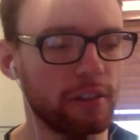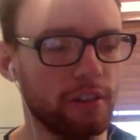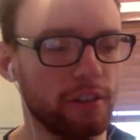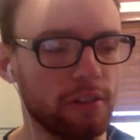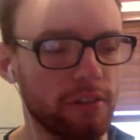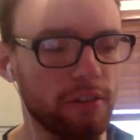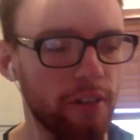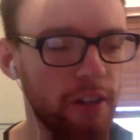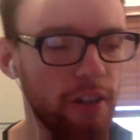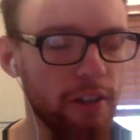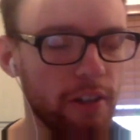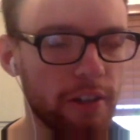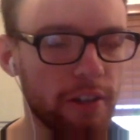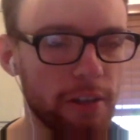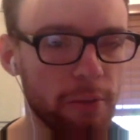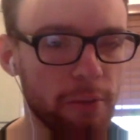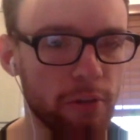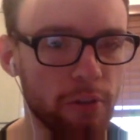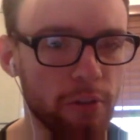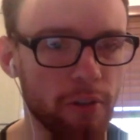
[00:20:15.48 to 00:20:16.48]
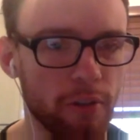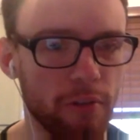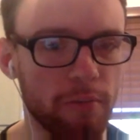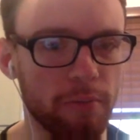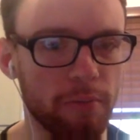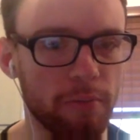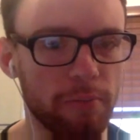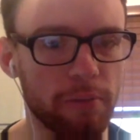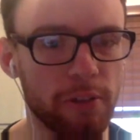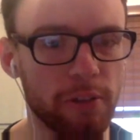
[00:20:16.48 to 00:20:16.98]
so any time to do it,
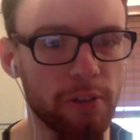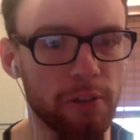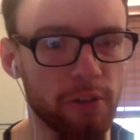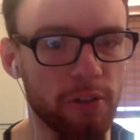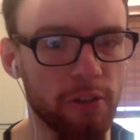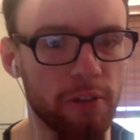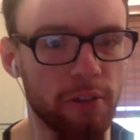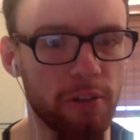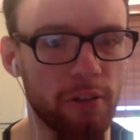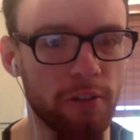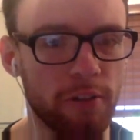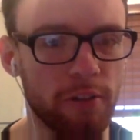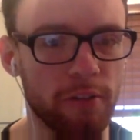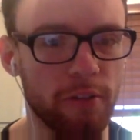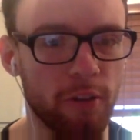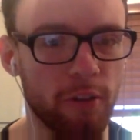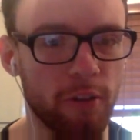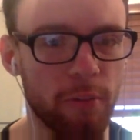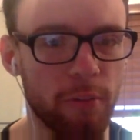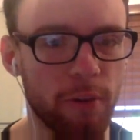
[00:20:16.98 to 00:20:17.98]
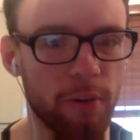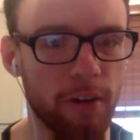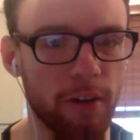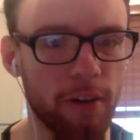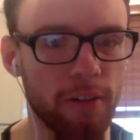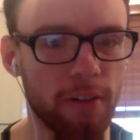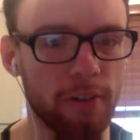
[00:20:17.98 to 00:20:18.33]
please do it on Hogmanay.